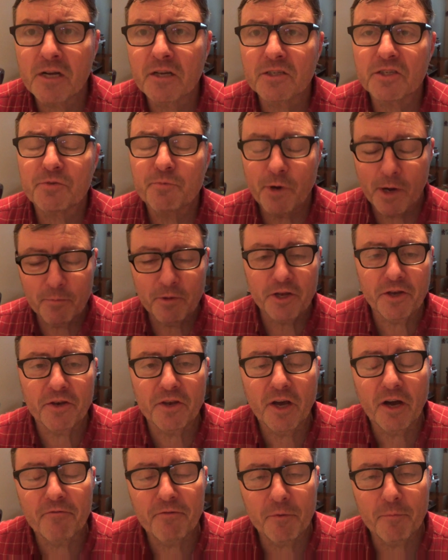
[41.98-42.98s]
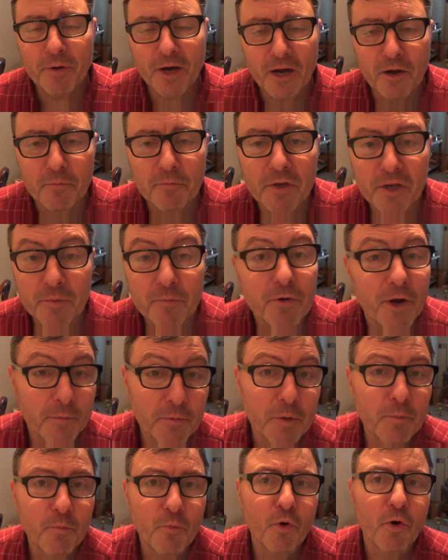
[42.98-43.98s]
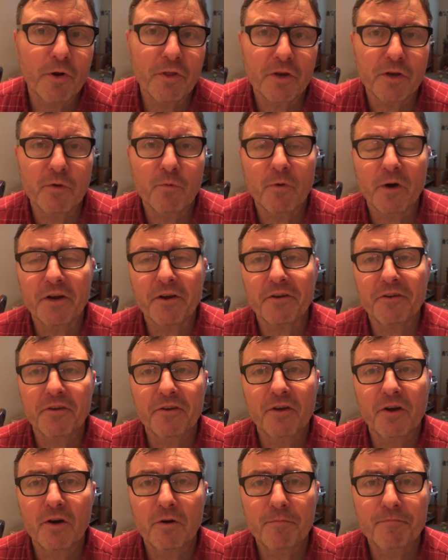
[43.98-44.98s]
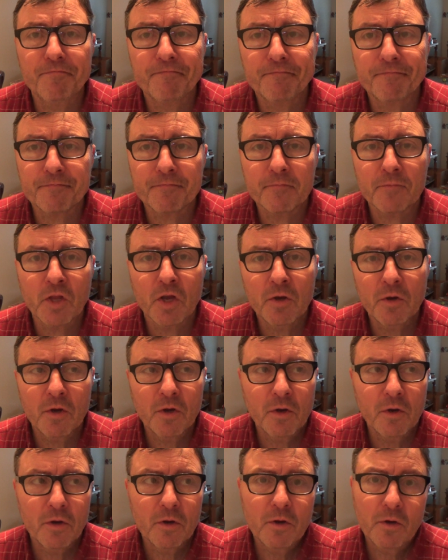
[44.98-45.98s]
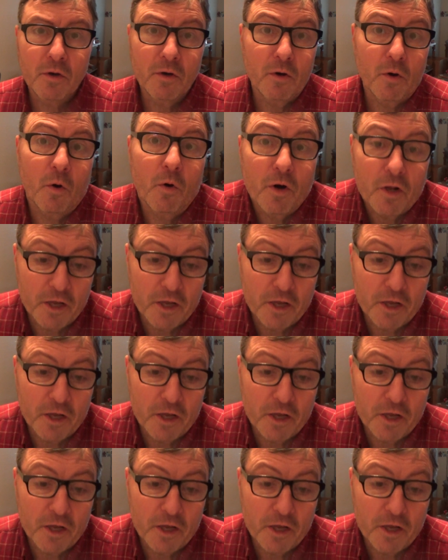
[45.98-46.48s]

It's probably enough about me, probably more than you wanted to know, or